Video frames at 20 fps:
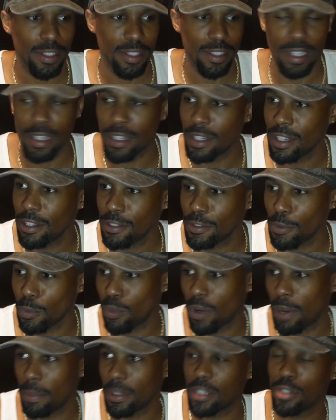There's a
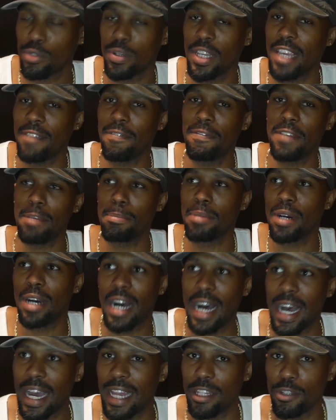woman 10 feet
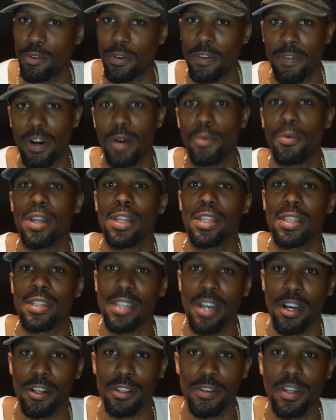behind you. If I want to
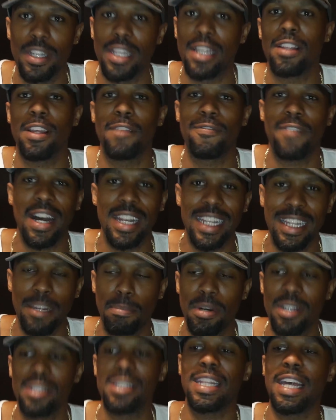talk to another, if I need
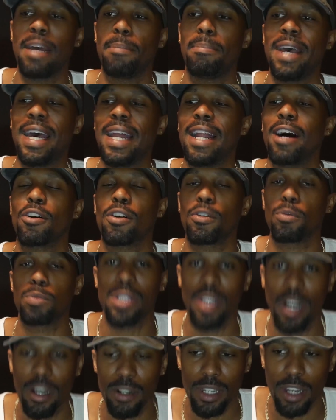pussy that bad, I'll
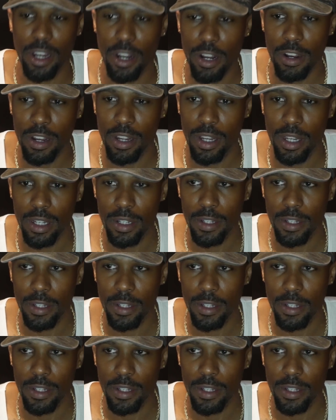talk to her.